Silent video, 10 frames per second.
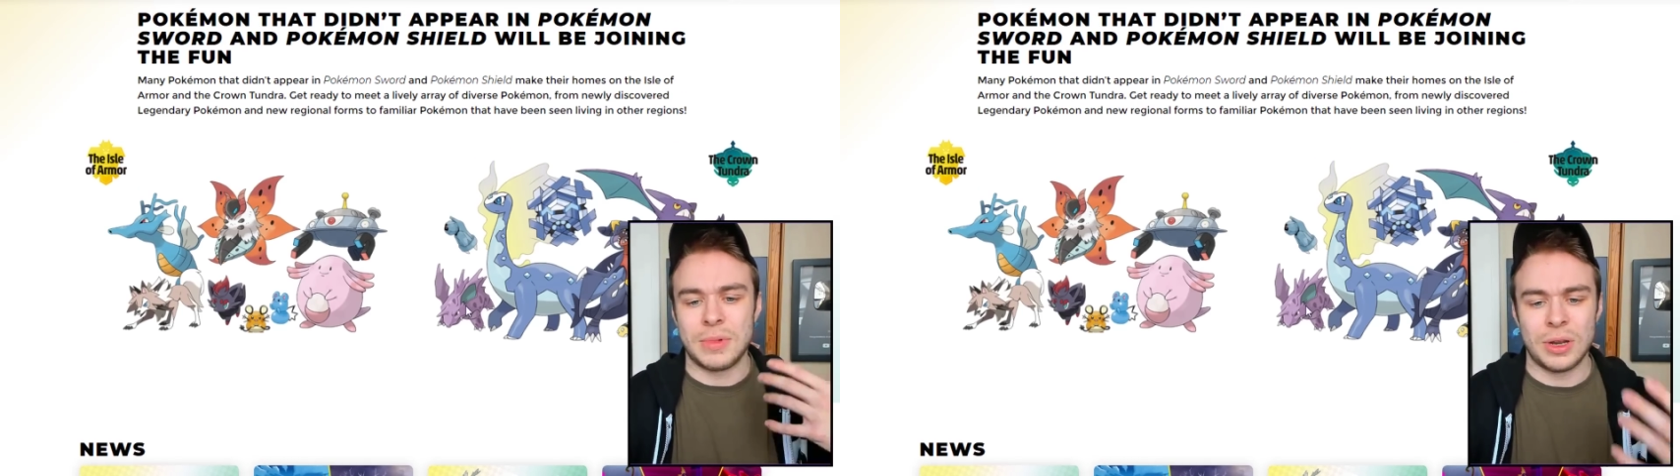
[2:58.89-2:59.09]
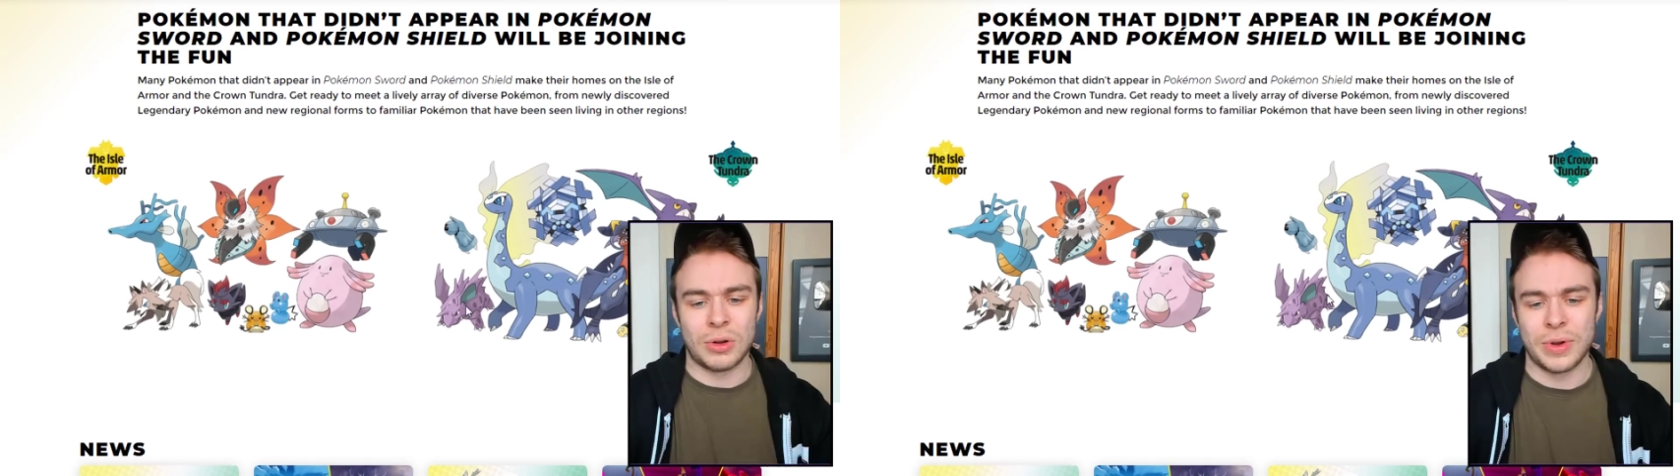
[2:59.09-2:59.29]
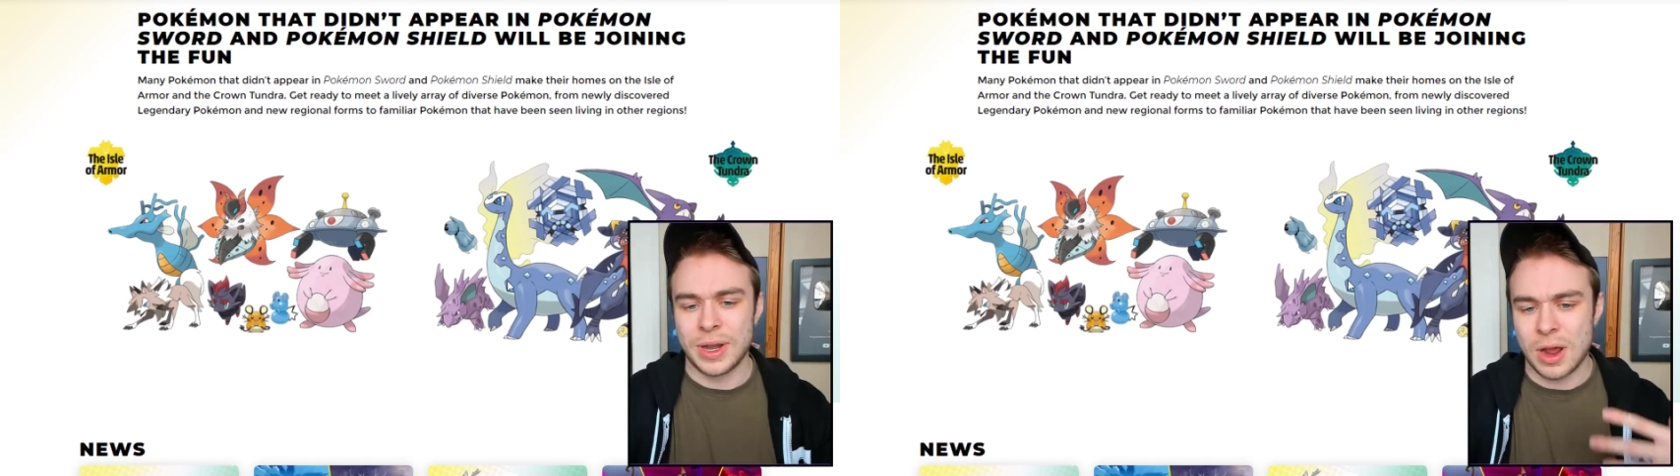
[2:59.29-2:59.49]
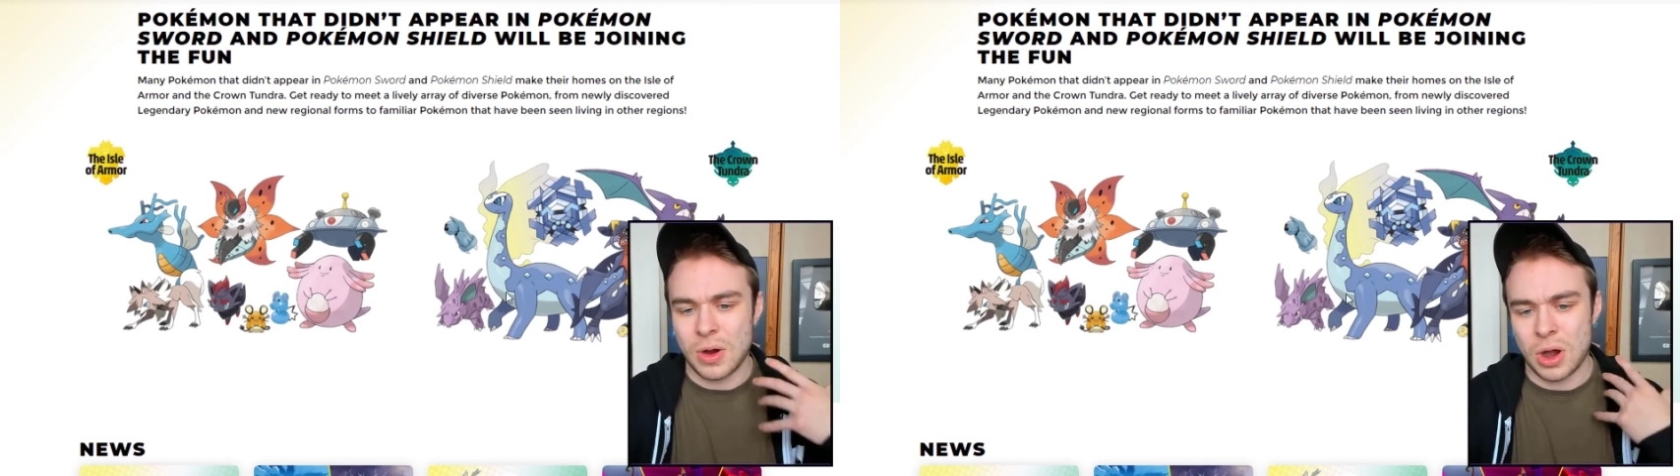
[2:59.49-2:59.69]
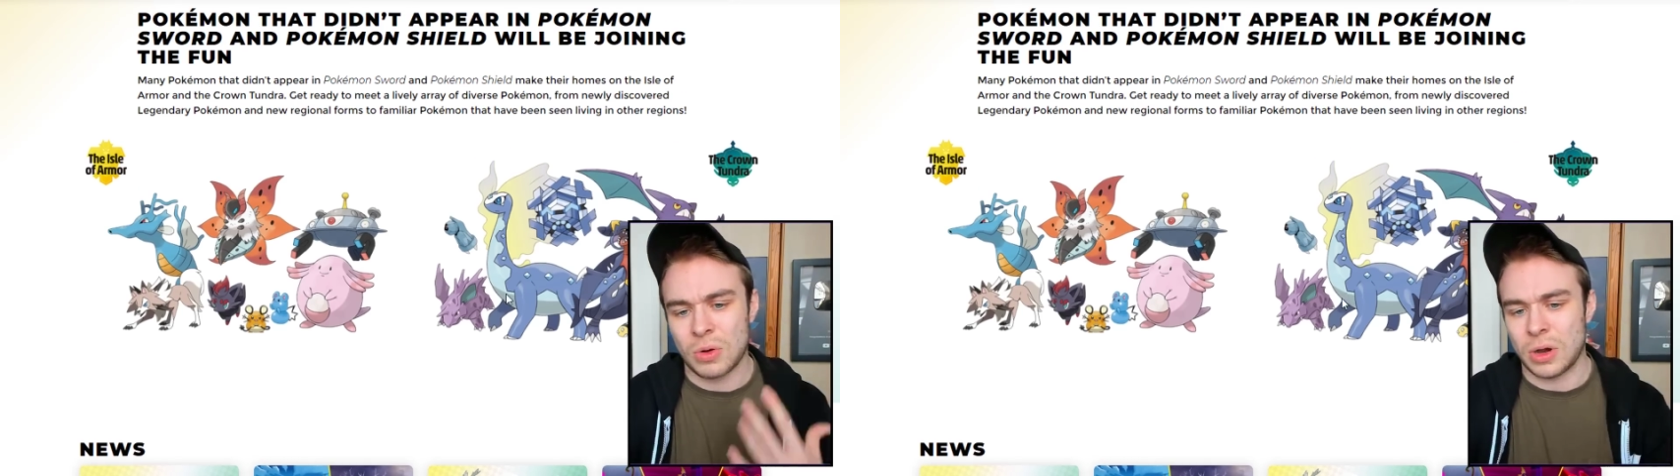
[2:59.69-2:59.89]

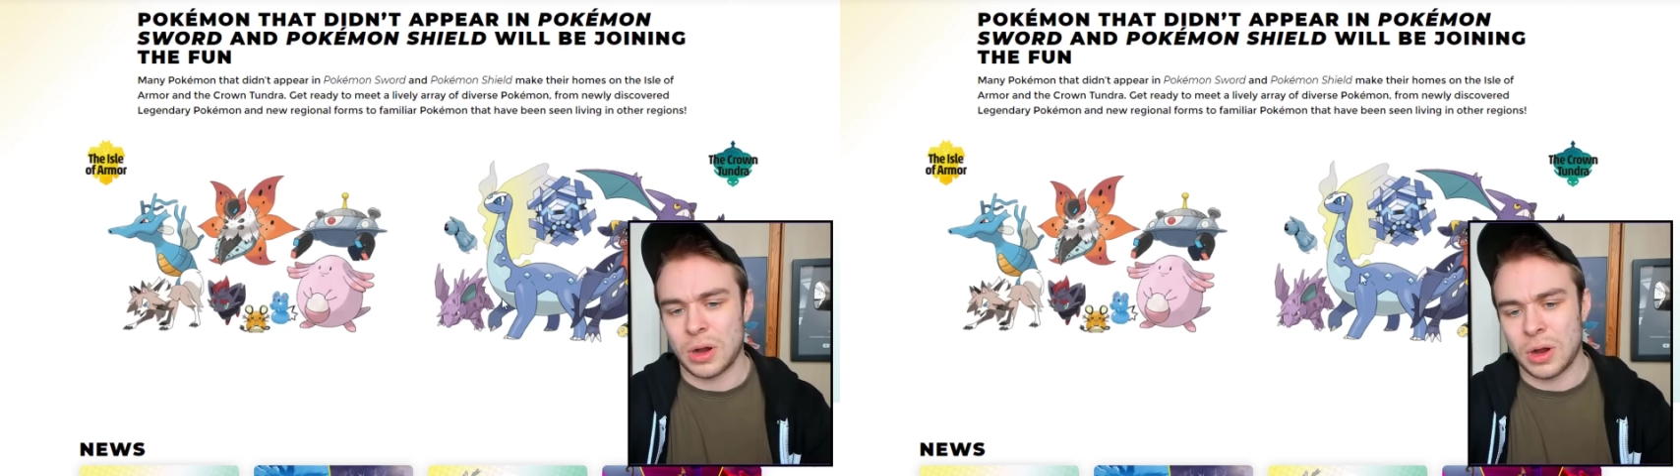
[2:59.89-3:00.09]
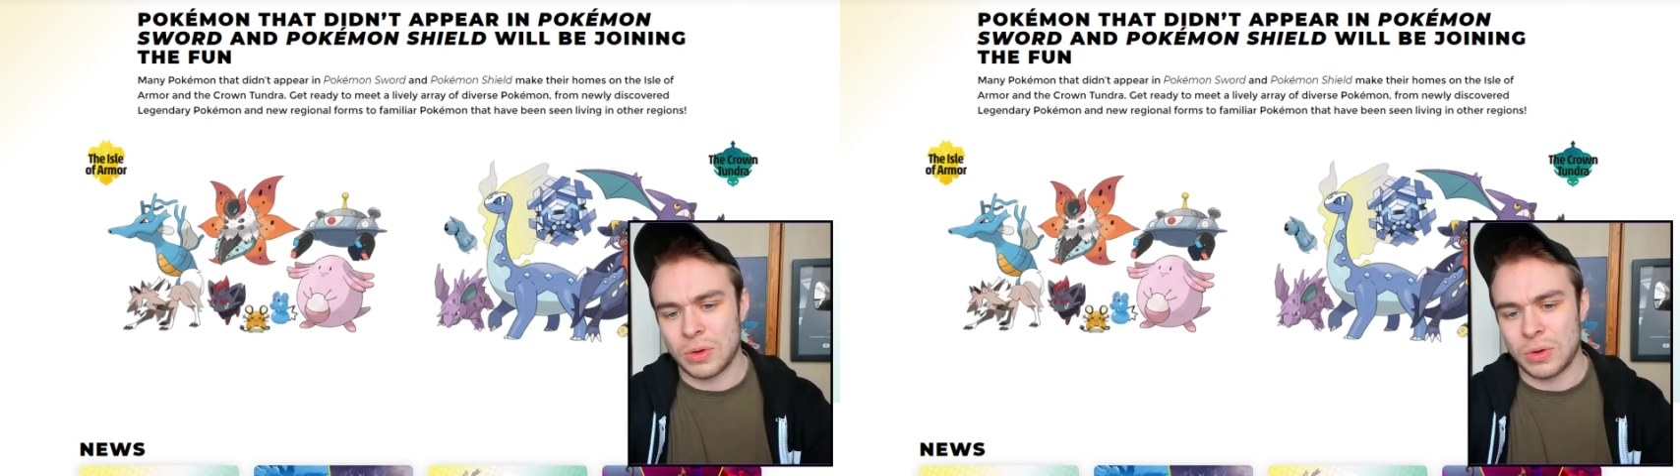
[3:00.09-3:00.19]
Nidorino, Ar uh,